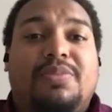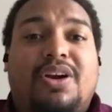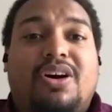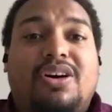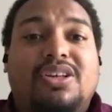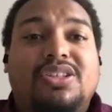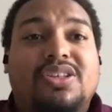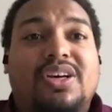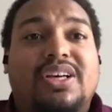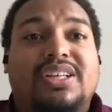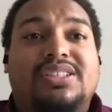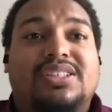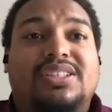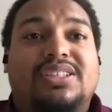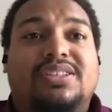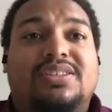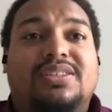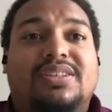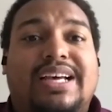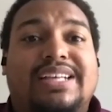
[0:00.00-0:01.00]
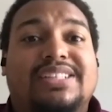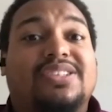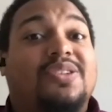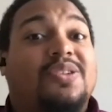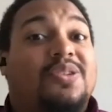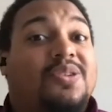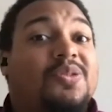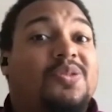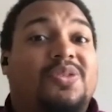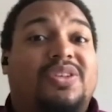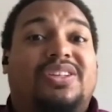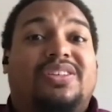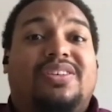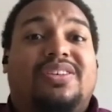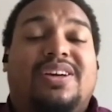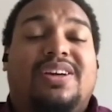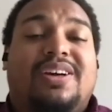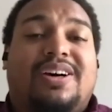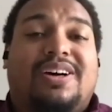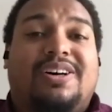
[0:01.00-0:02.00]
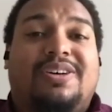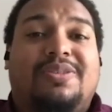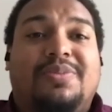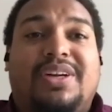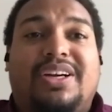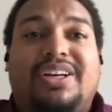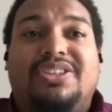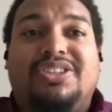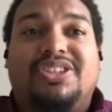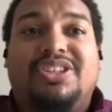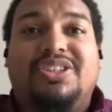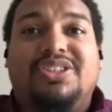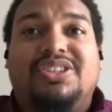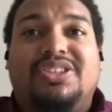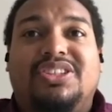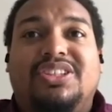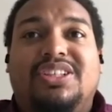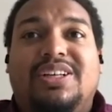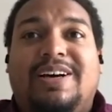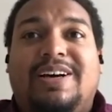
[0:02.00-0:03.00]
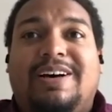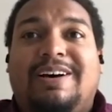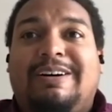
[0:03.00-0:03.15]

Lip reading: but also as a Lutheran in our church.